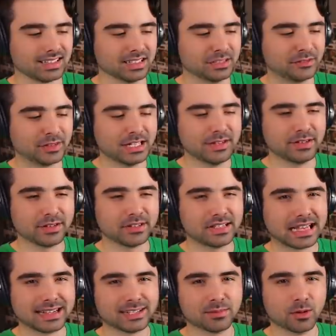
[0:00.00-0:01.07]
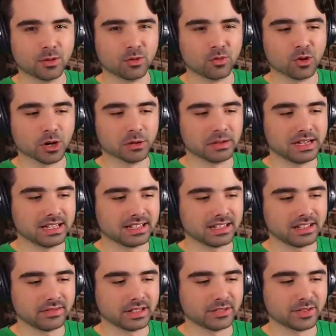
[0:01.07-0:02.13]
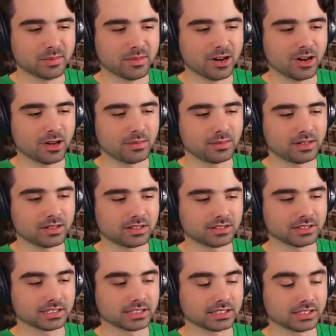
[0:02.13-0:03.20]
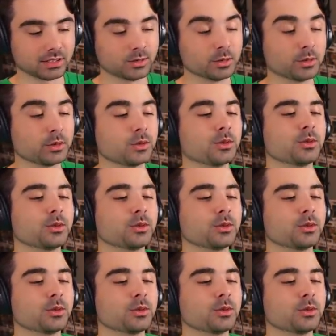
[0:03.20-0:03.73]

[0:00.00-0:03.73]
It's funny that the dad is more worried than the mom. Playground for Junior.